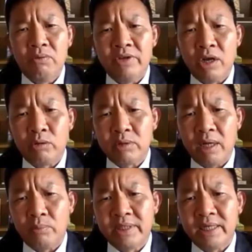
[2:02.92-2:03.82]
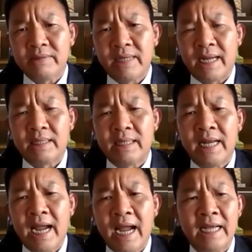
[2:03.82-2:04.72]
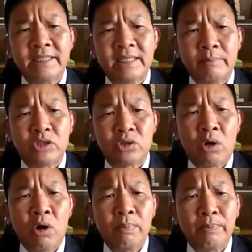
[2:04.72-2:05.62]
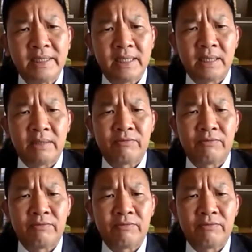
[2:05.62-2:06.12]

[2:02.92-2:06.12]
We observe that there are some strong pressure